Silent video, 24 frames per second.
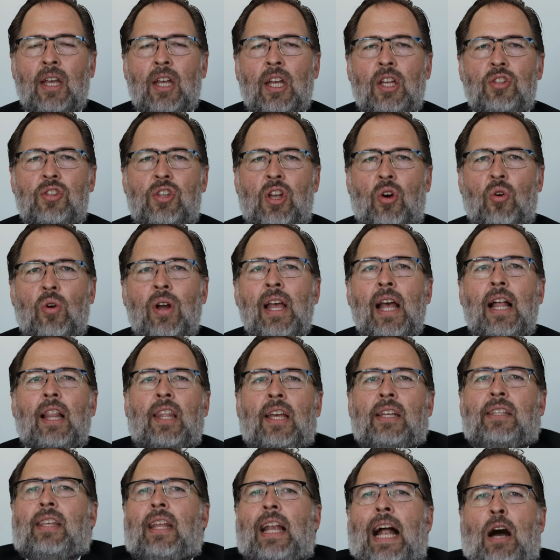So,
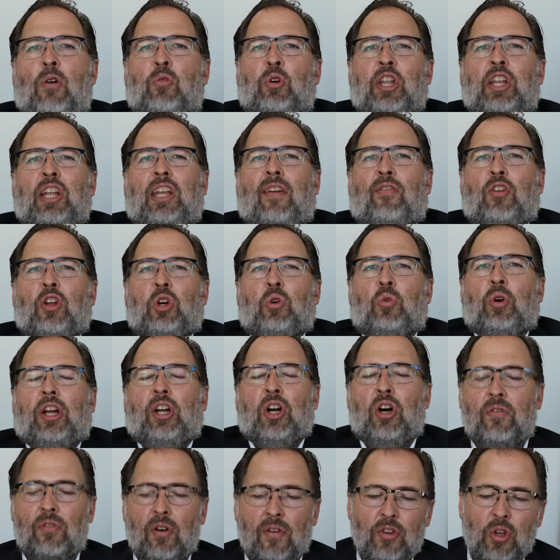listen, I wanted to give you a quick
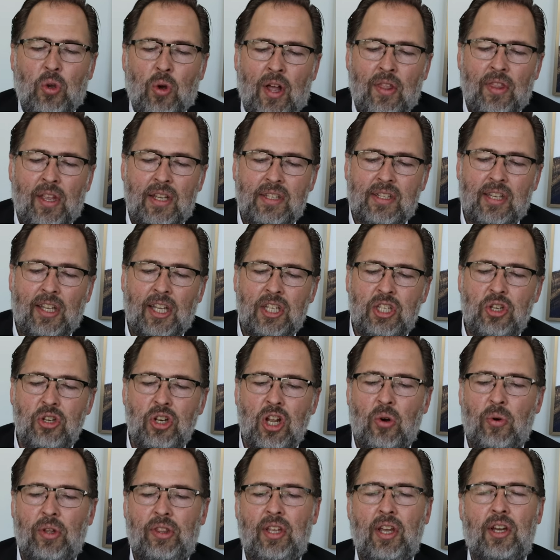overview on this and let you
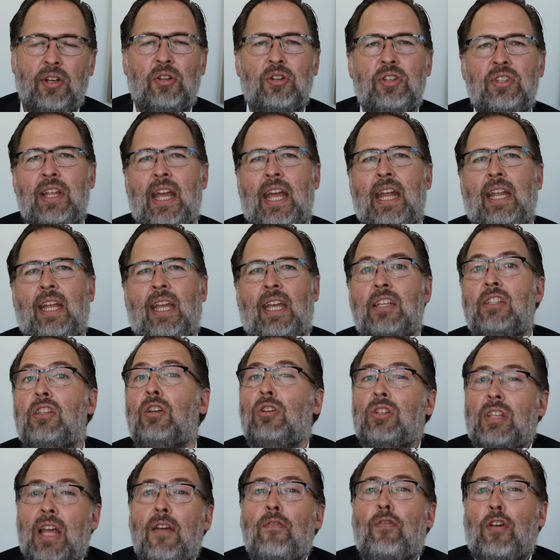know what the understanding is.
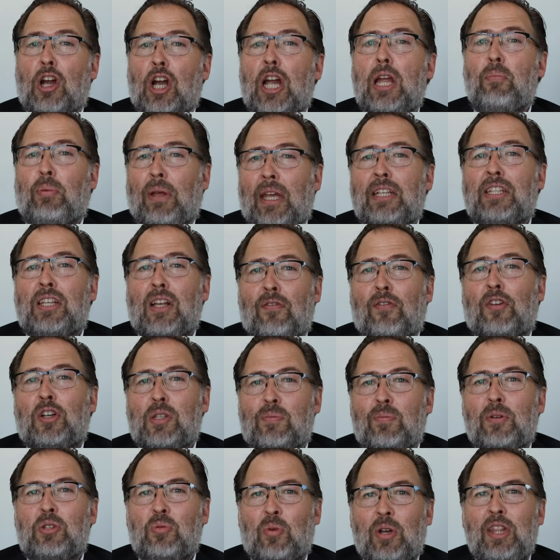There's a very big difference
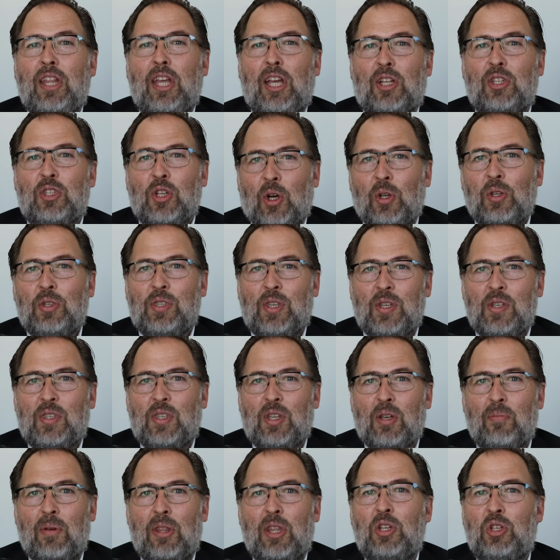between the adult
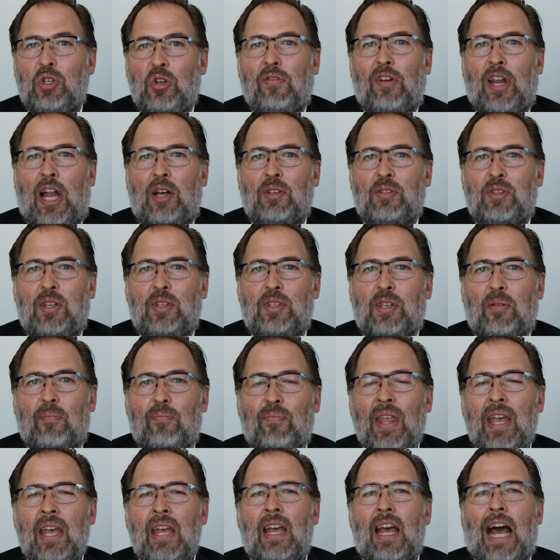system and the juvenile system.
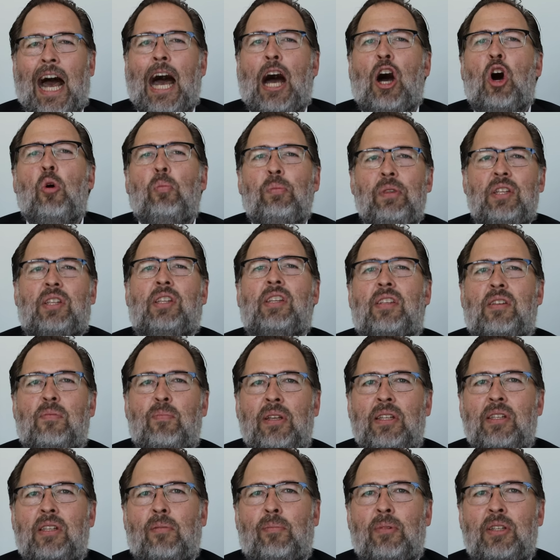I hope this has
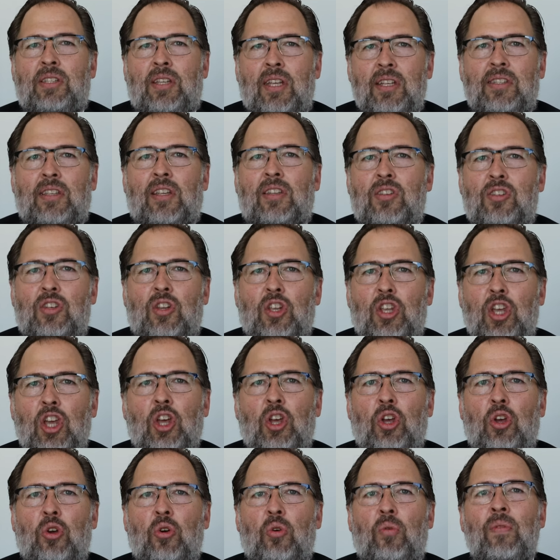been some assistance to
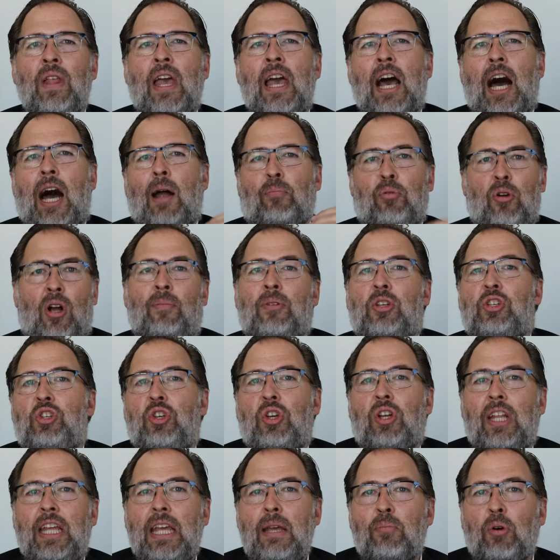you. I promised you
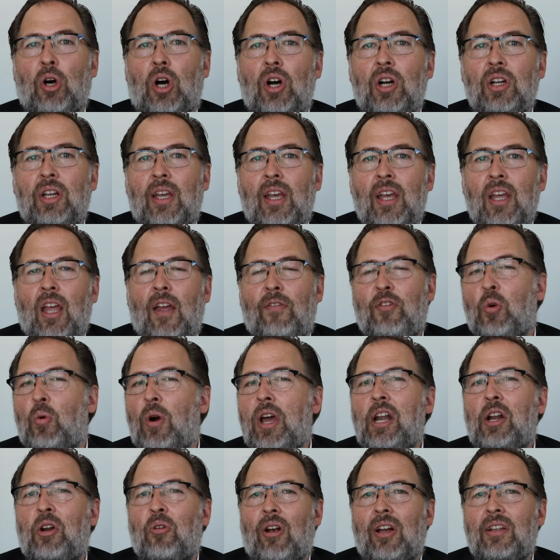an ebook if you
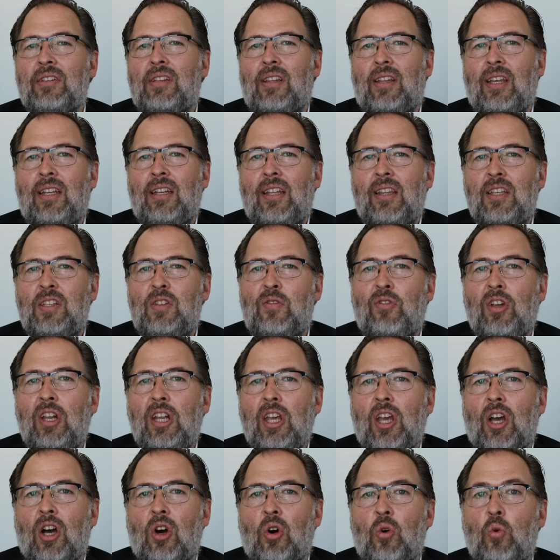waited around to the end of this
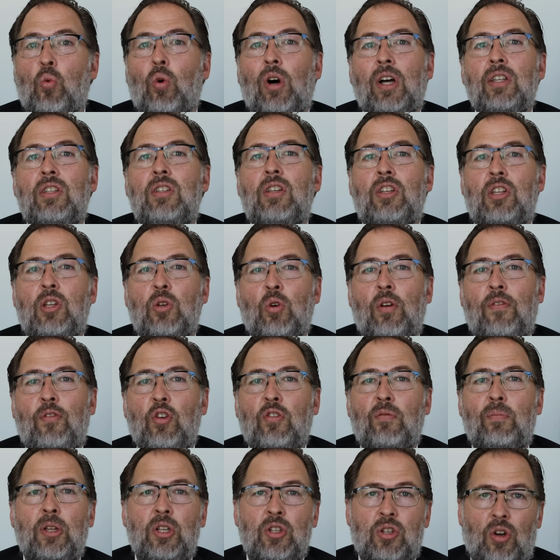video, What to Do If
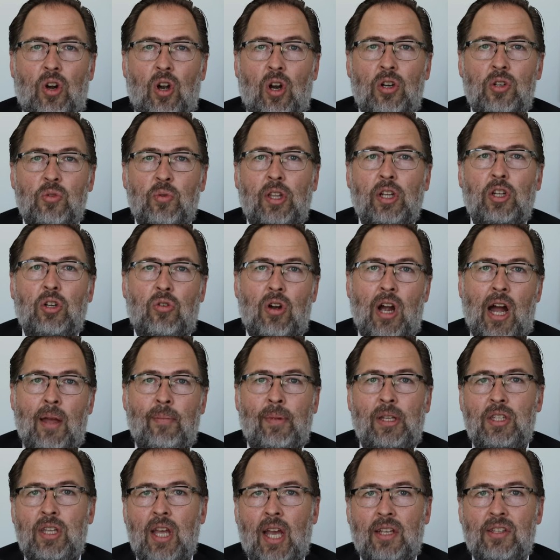You've Been Charged with a Crime
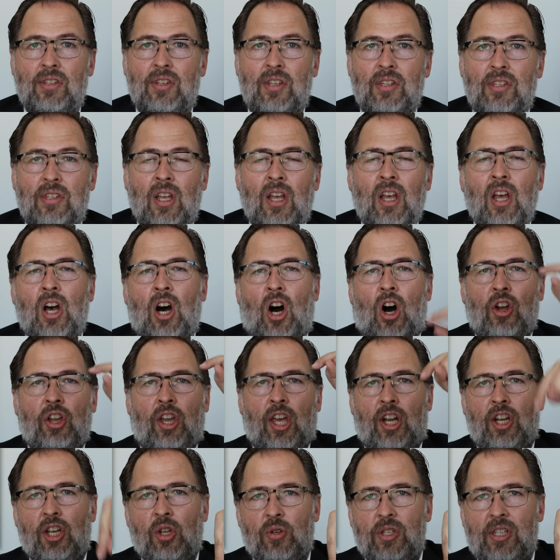in Texas. All you
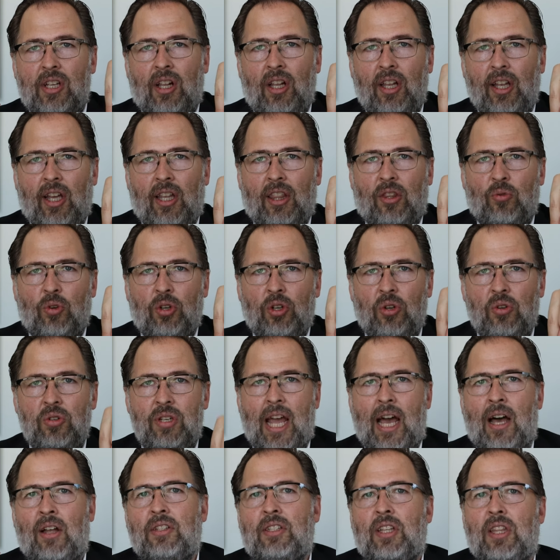got to do is click through
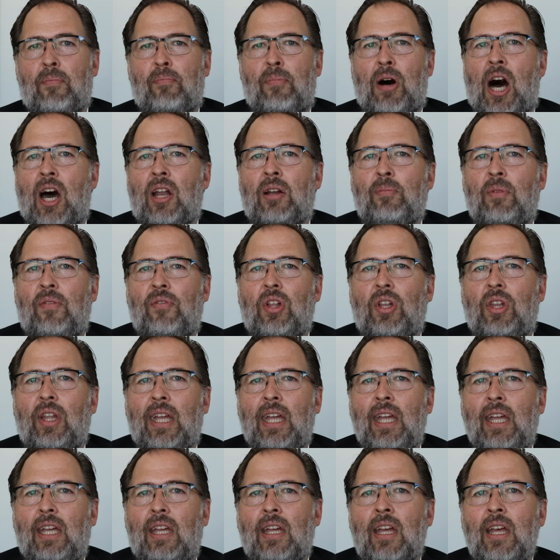down to the bottom of the
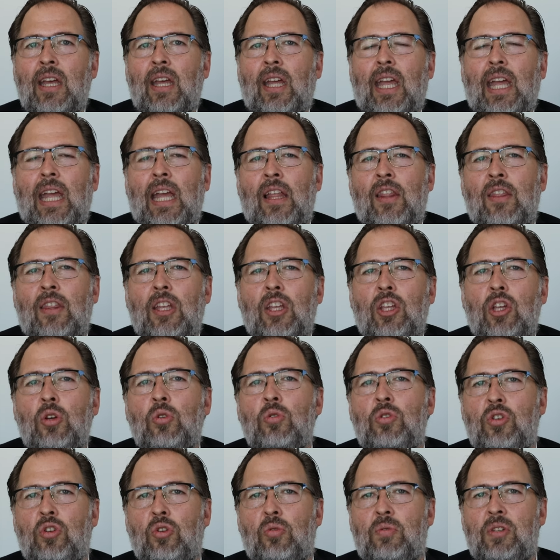link in the
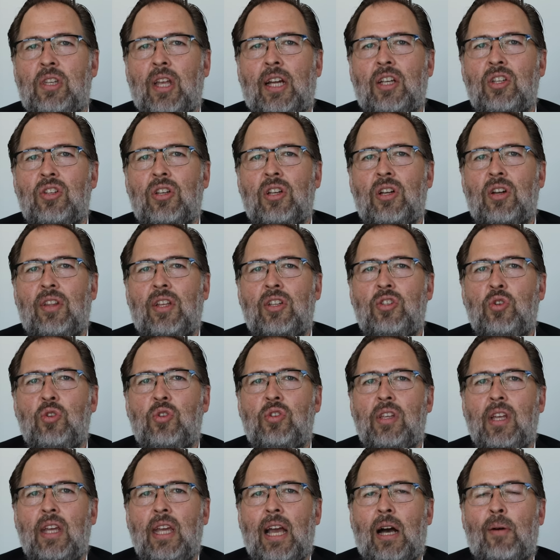YouTube section here that you
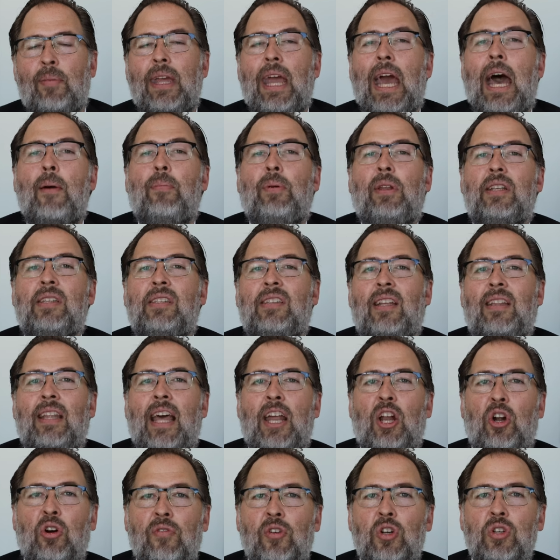see. I'll be happy to send
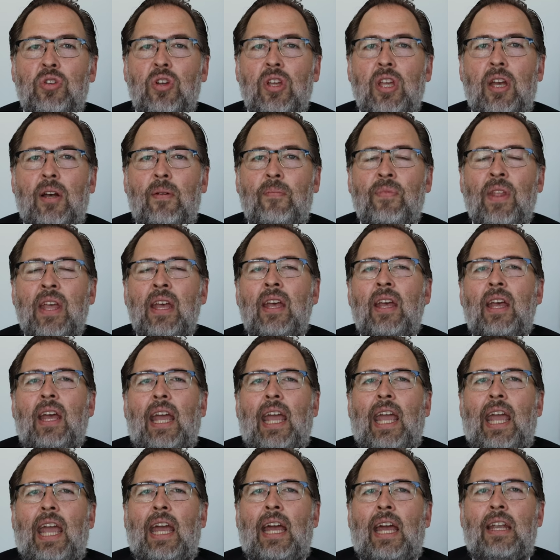that over to you.
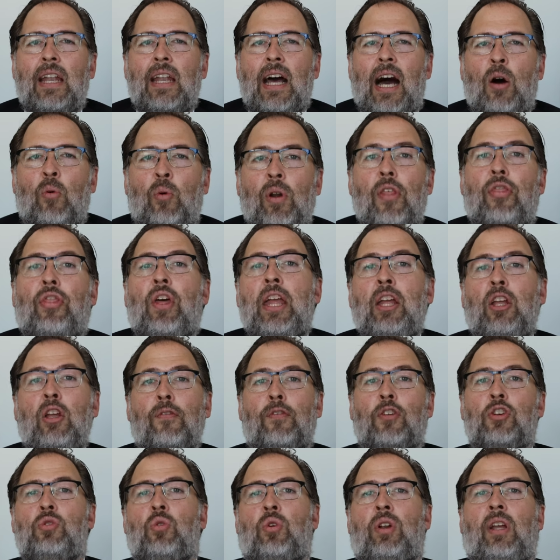And I want to thank you
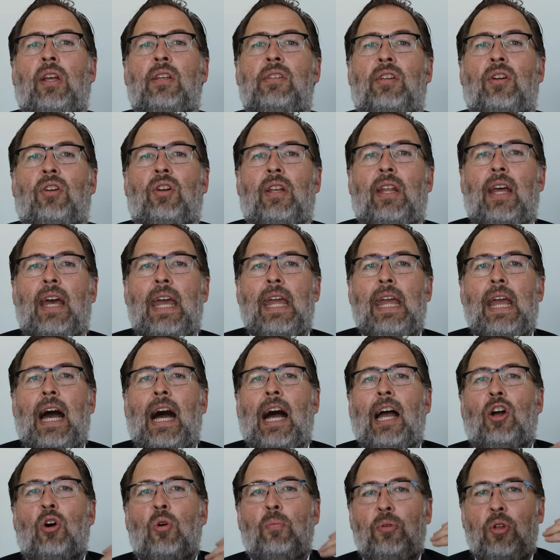for joining us here today.
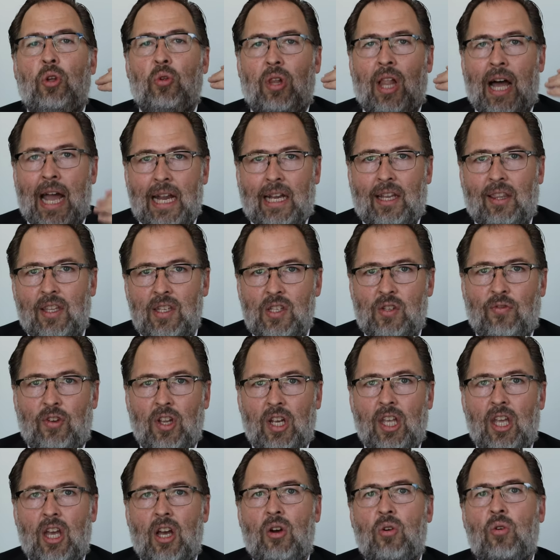I hope you liked this
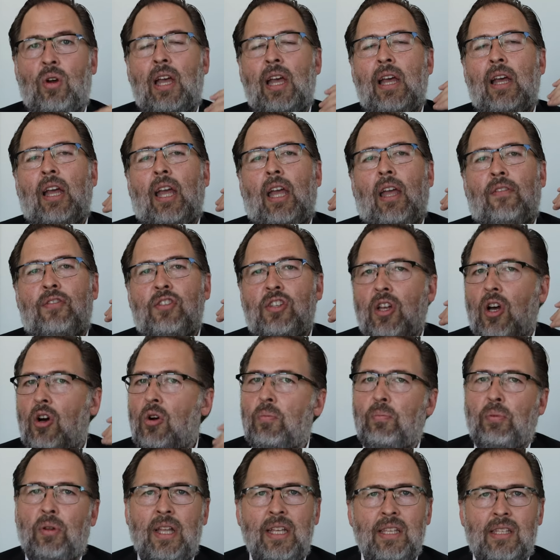video. If so,
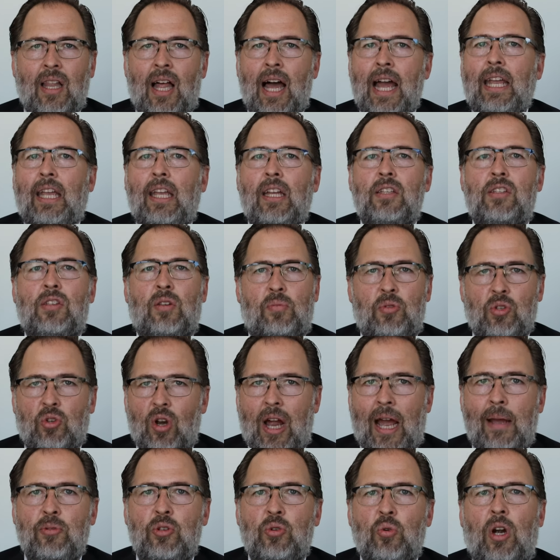please like it,
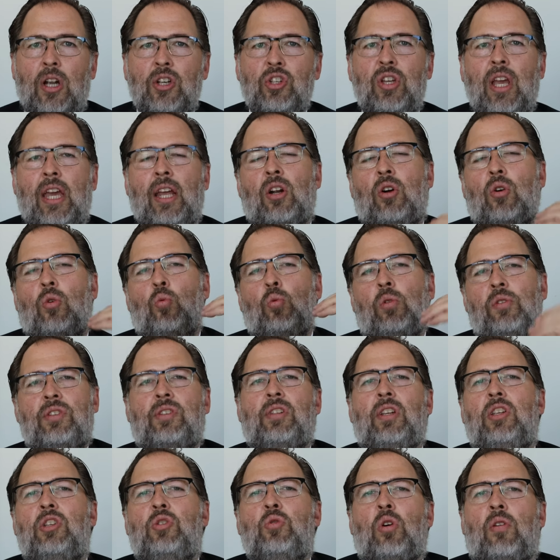subscribe to our channel. We'll
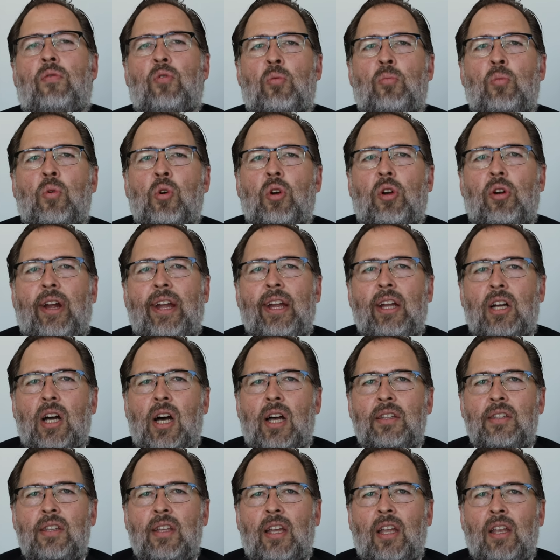send you over more great
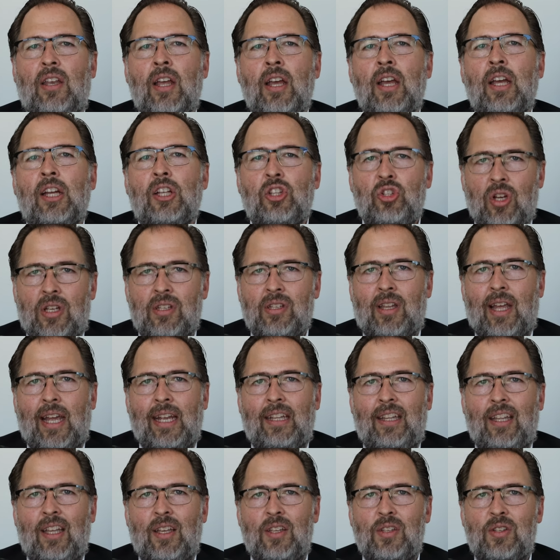content just like
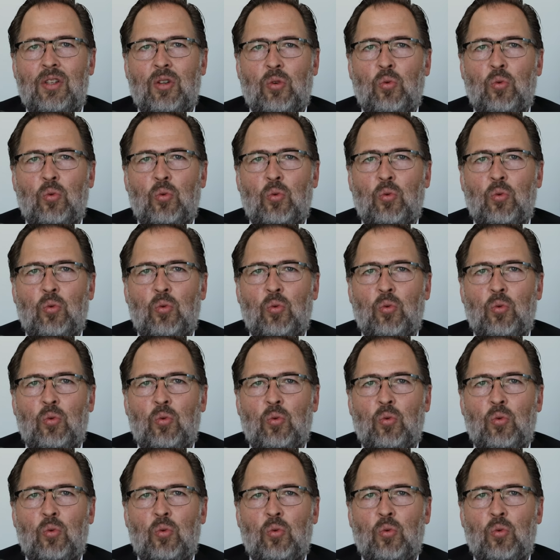this.